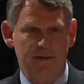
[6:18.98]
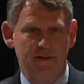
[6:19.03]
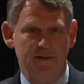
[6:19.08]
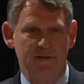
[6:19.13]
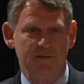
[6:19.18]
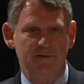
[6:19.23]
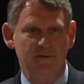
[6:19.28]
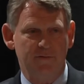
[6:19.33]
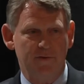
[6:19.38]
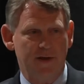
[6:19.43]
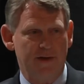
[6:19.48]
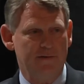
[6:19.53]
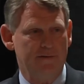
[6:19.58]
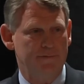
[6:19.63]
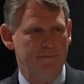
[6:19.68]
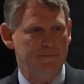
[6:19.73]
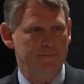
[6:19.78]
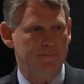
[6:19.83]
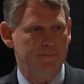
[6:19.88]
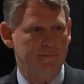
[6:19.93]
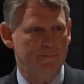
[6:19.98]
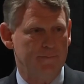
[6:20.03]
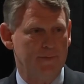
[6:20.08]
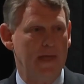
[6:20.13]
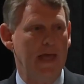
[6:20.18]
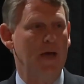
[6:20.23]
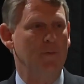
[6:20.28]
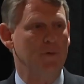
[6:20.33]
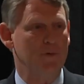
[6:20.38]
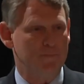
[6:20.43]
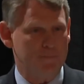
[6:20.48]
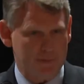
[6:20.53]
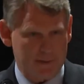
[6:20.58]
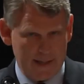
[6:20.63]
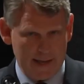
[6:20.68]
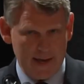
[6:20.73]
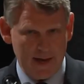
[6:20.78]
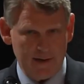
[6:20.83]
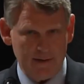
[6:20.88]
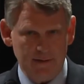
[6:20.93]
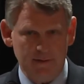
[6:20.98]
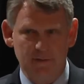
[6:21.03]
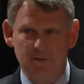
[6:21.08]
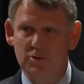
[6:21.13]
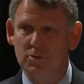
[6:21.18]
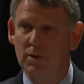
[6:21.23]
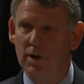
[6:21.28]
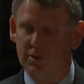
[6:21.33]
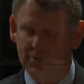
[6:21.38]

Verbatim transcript: This event, and we plan to do